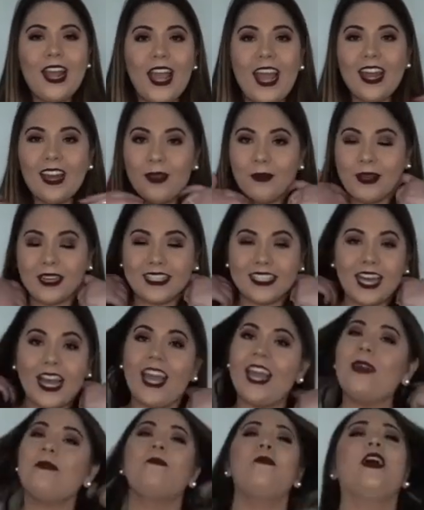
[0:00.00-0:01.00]
Anyways,
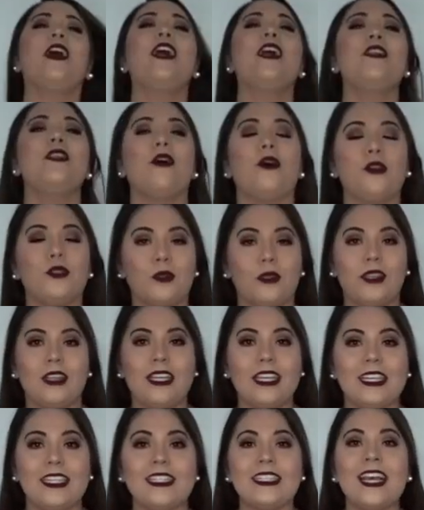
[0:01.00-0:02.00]
I am wearing those with
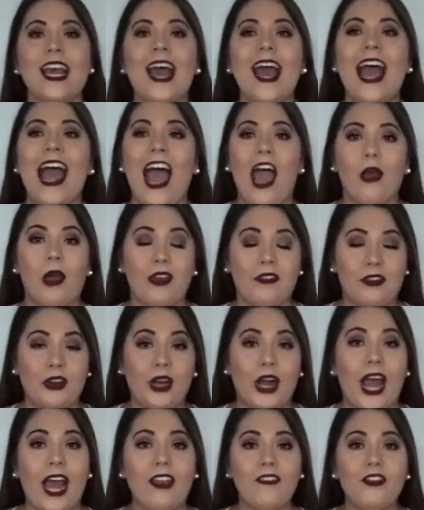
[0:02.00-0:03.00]
these.
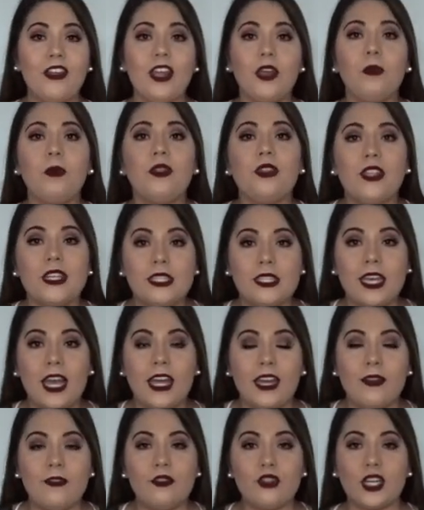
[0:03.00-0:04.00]
However, I feel like with this
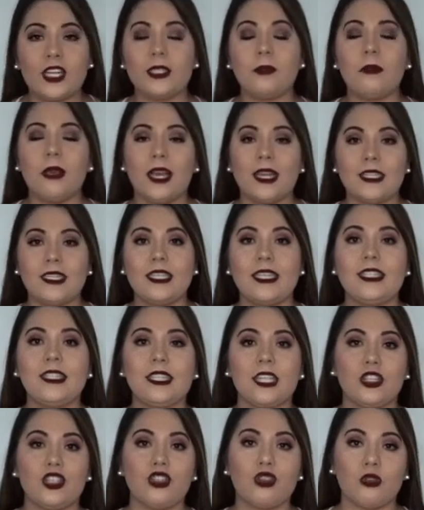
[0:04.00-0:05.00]
kind of dress, because it is
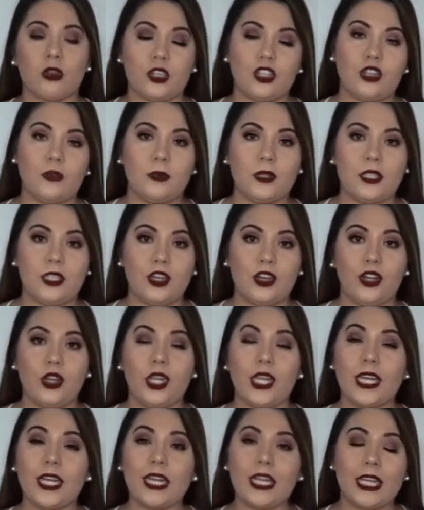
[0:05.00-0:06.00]
such stretchy
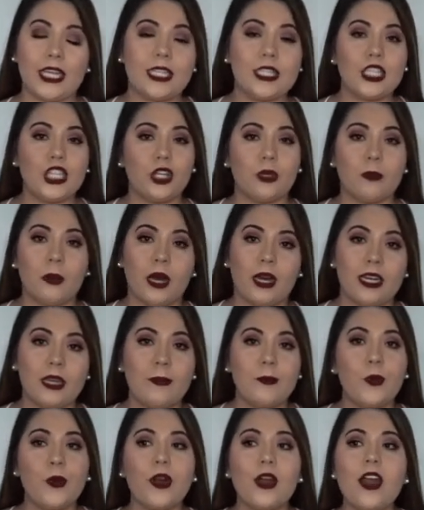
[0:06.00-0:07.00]
material, it clings to your body
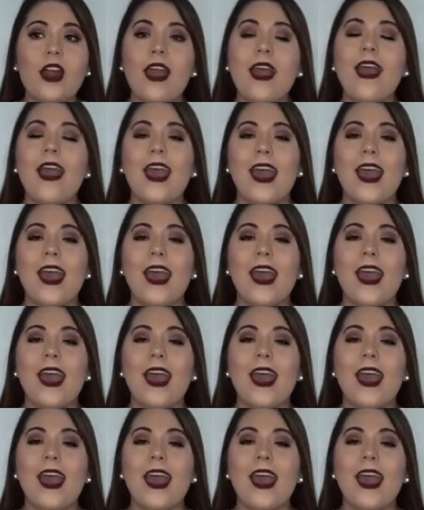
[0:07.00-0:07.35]
more.